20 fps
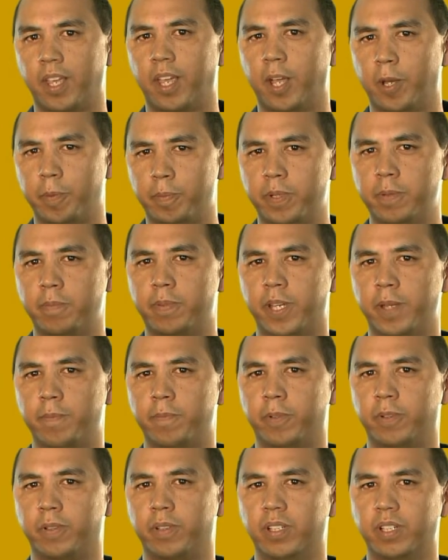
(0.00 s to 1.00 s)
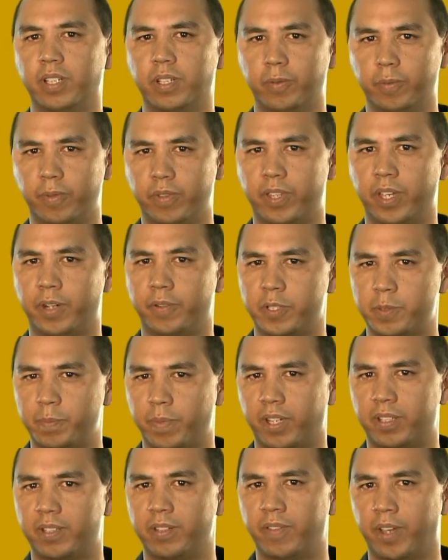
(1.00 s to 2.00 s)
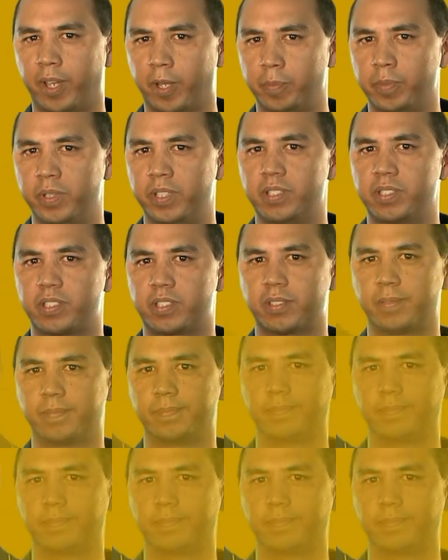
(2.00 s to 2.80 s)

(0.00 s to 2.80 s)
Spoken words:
helping people with their respective ailments.